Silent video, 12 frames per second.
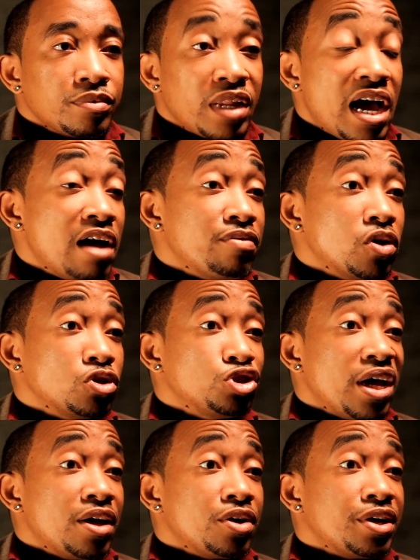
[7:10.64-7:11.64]
Now, I've heard
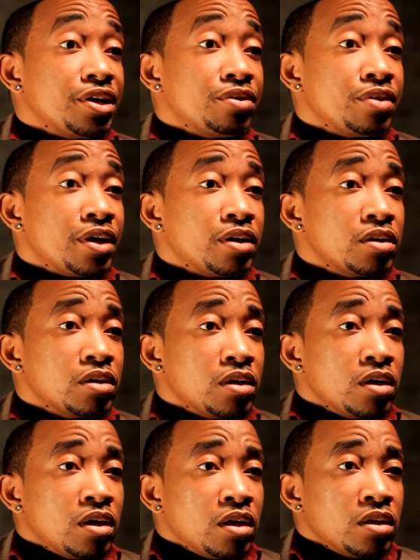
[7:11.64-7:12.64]
chatter here and there.
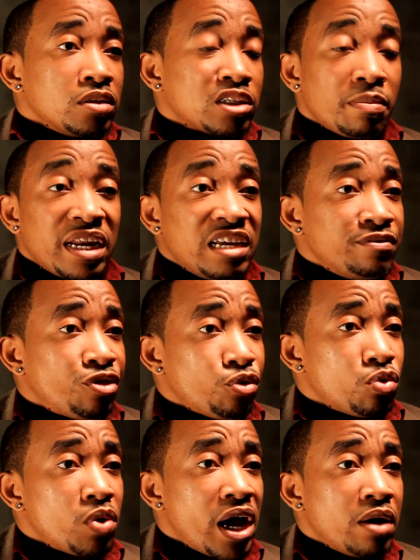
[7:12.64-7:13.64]
Somebody even
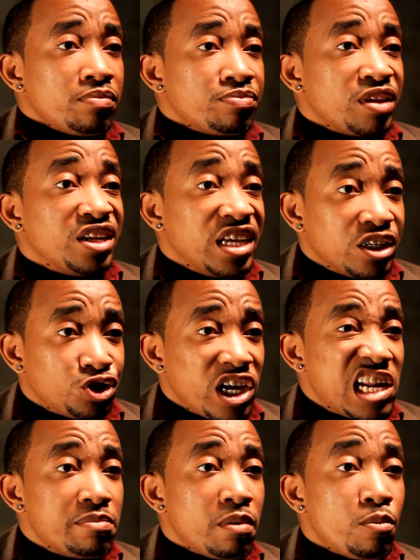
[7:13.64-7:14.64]
threw out the Dick
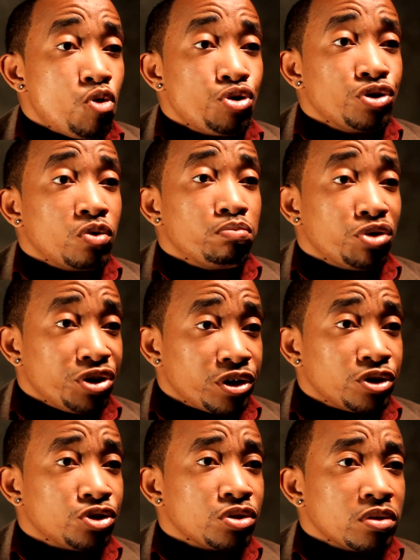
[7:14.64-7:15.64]
Cheney Memorial
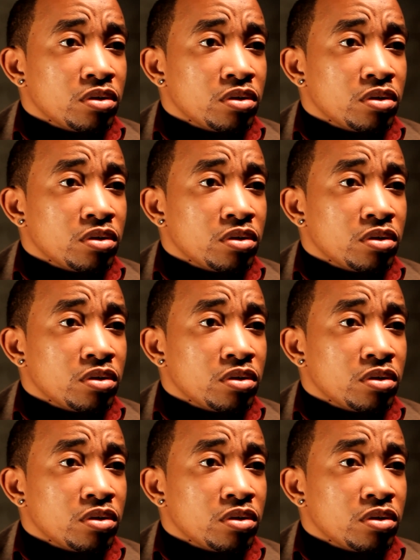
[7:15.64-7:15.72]
Bridge.